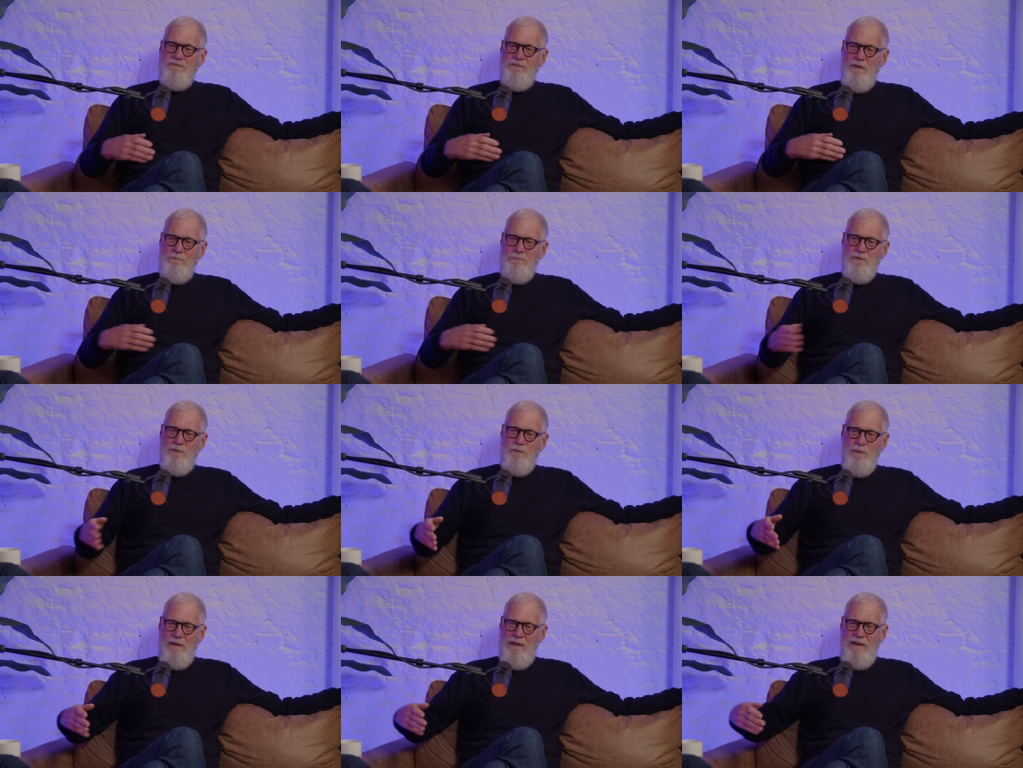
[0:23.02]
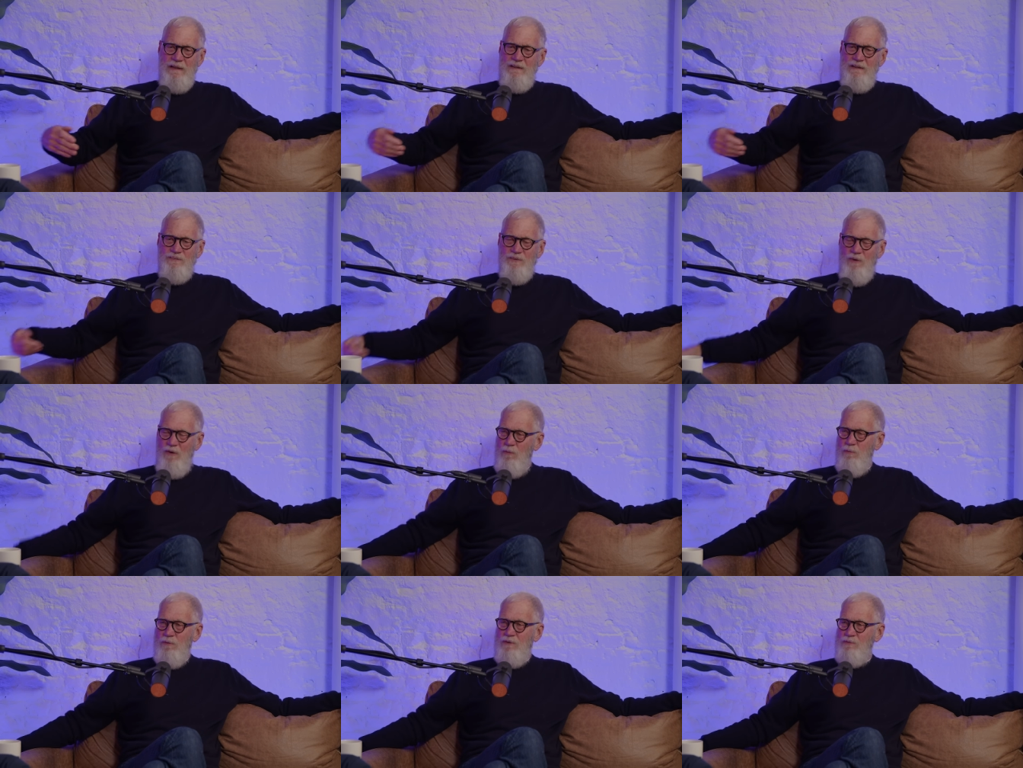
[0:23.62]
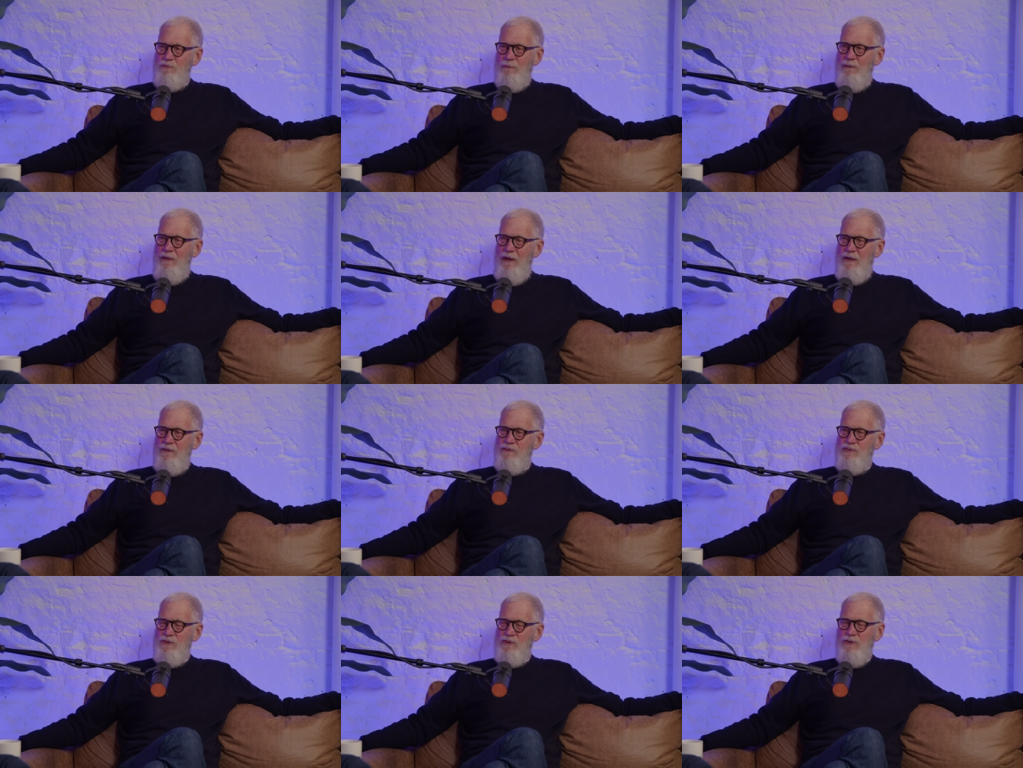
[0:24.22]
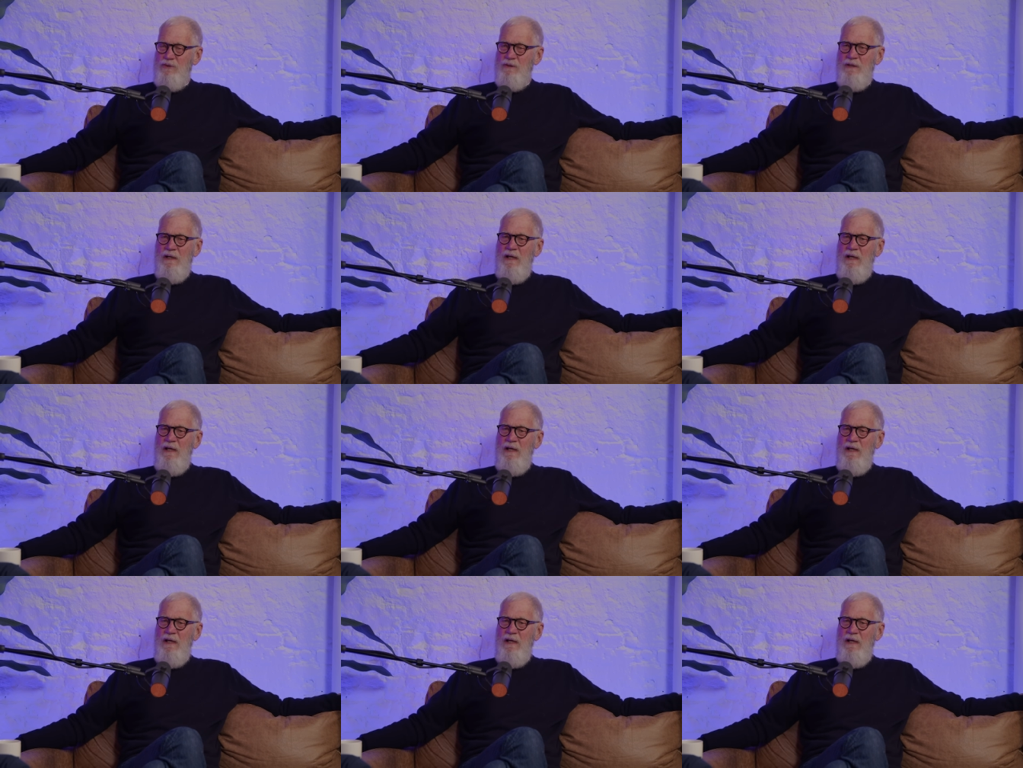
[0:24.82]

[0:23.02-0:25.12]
subsequently, he's always without a shirt.